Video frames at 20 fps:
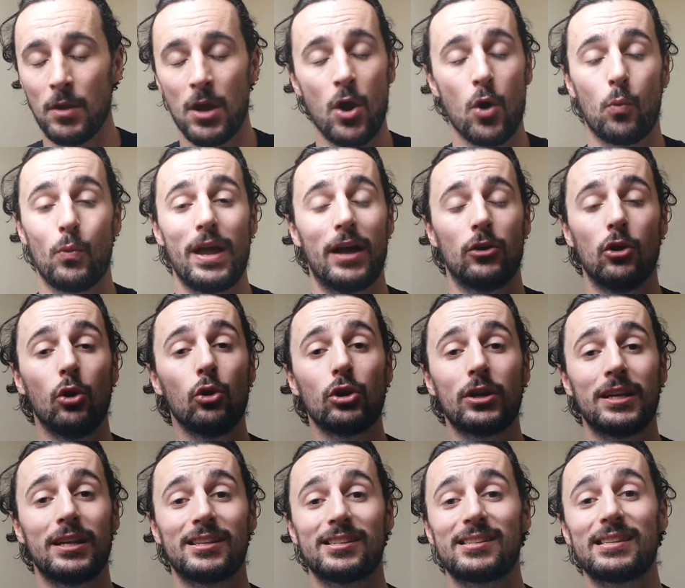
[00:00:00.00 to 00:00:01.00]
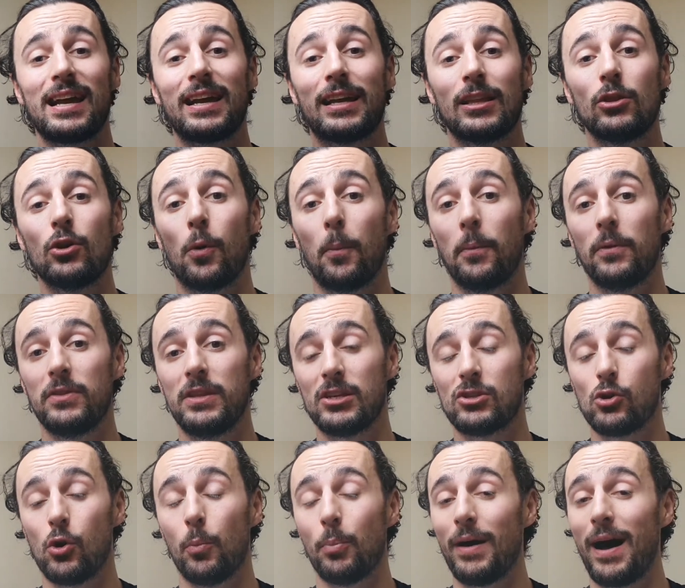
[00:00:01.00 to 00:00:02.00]
we are not looking at stacking this
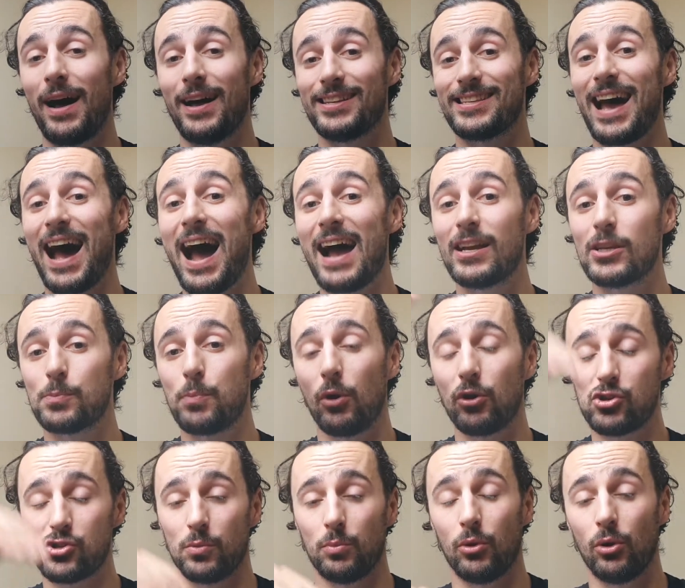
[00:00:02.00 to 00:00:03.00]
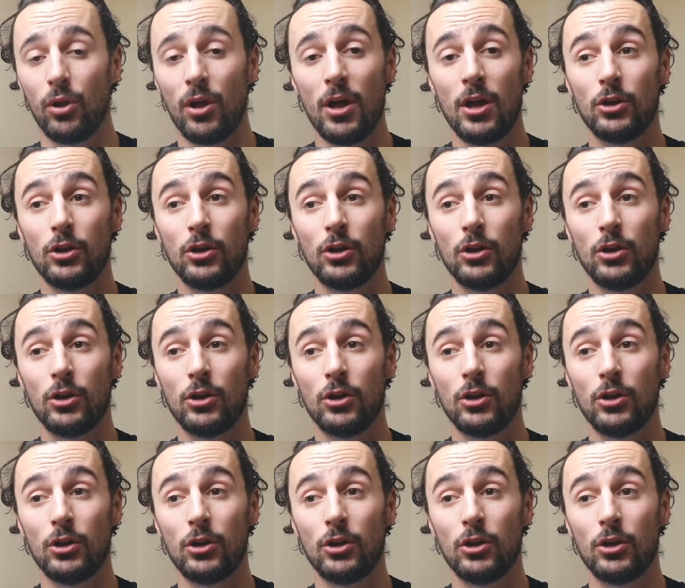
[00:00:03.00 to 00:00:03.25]
up as high as possible,